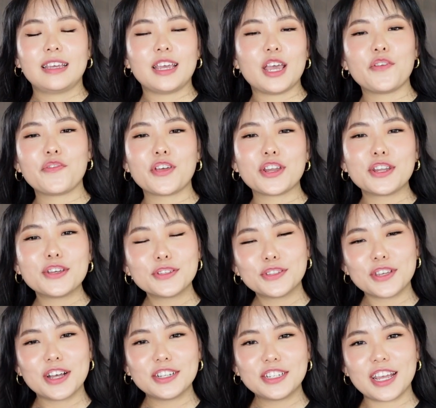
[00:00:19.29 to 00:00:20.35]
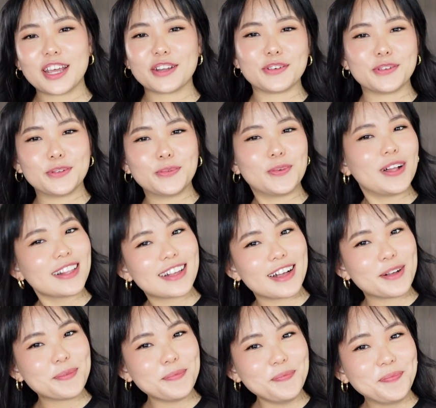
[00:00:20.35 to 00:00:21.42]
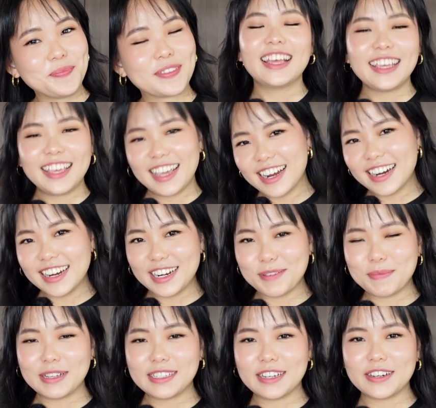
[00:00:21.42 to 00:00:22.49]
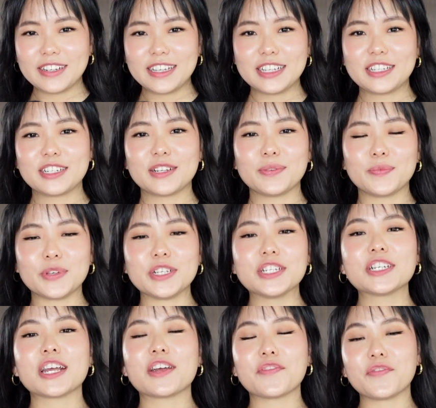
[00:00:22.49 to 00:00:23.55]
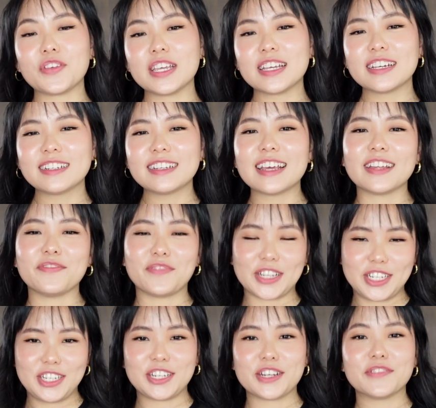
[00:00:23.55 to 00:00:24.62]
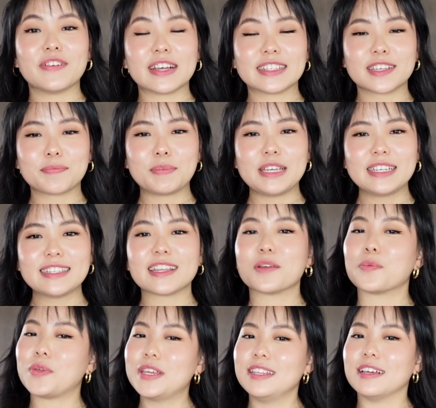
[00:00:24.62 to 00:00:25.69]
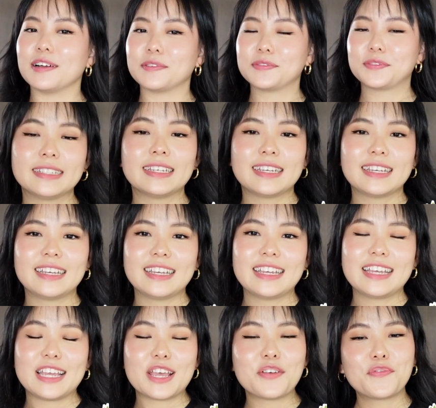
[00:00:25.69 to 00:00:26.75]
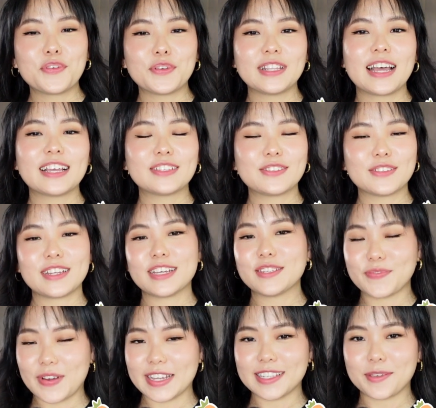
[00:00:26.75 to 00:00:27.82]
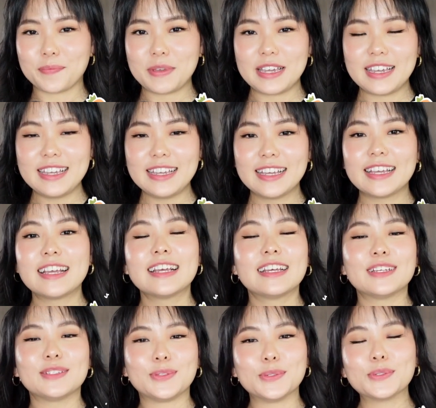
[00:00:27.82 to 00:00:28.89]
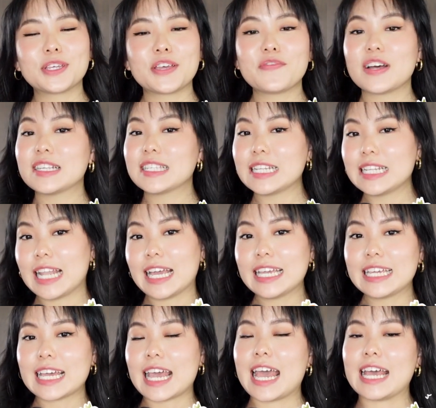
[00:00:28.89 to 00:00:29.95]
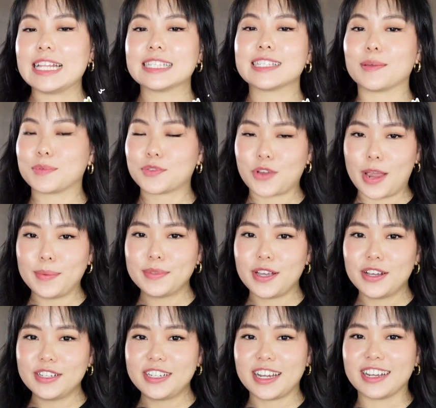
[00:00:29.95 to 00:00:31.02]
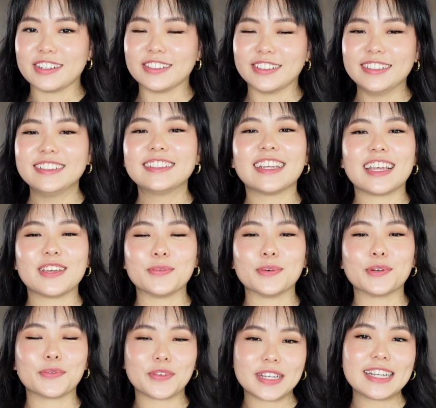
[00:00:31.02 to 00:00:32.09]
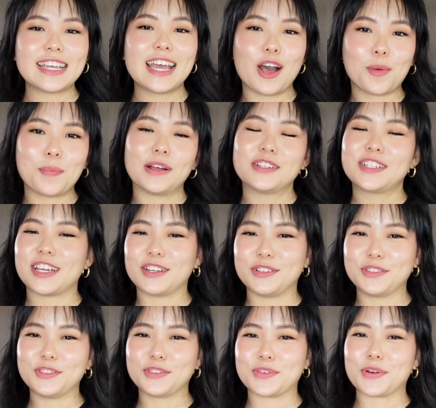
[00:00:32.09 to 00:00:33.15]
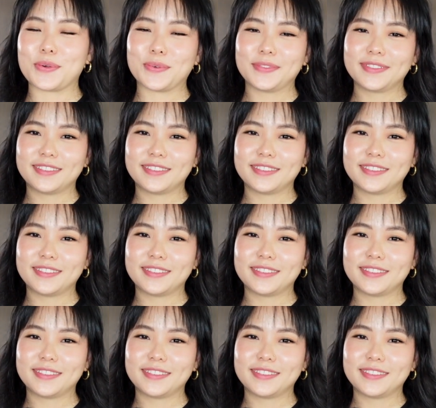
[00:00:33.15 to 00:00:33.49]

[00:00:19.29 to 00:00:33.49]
If you're new to our channel, welcome! Here in the Mataru Kitchen, we share vegan and vegetarian recipes that we love. If you like today's recipe, do give us a like and subscribe to our channel. It will really help our channel to grow.